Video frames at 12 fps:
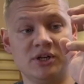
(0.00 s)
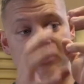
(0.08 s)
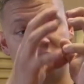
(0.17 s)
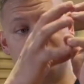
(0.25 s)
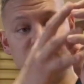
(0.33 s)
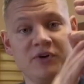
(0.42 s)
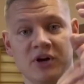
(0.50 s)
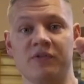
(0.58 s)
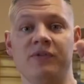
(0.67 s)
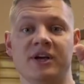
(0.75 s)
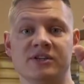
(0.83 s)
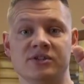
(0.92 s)
so the finger
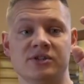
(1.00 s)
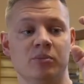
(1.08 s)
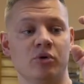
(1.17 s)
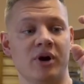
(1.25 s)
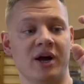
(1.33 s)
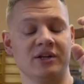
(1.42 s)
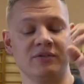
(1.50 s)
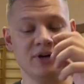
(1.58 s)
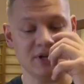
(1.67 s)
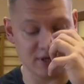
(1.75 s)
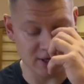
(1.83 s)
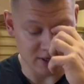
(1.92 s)
flexors are more activated.